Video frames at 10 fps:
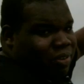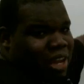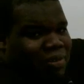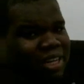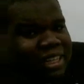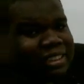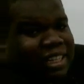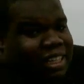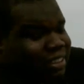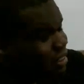we have a
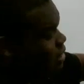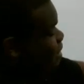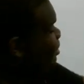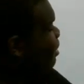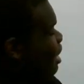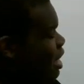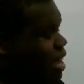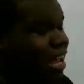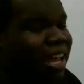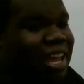destination. Okay.
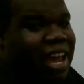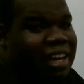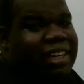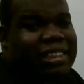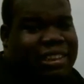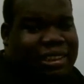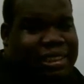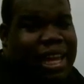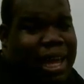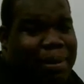At each
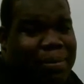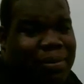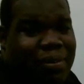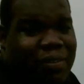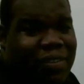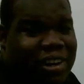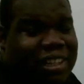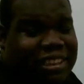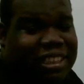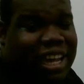step, we're
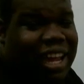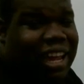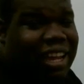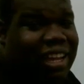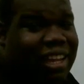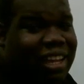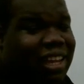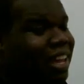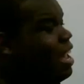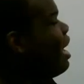going to say,
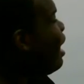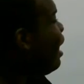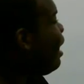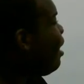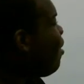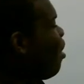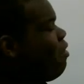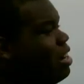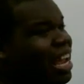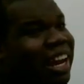hey,
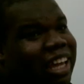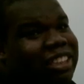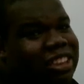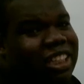are we at X